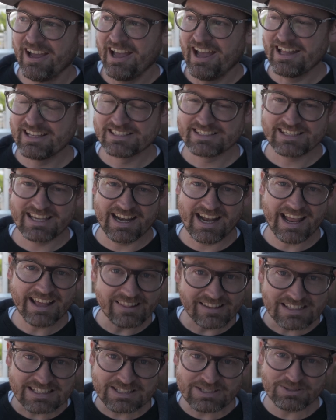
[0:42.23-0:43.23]
and said, hey,
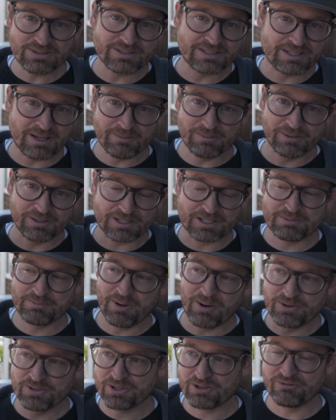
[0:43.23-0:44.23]
let's do a double
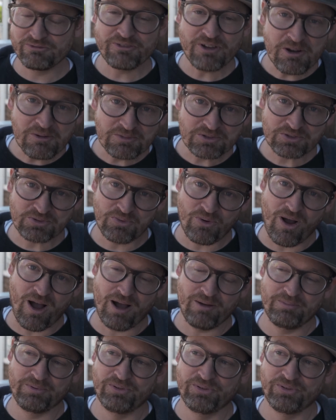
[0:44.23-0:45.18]
exposure film swap.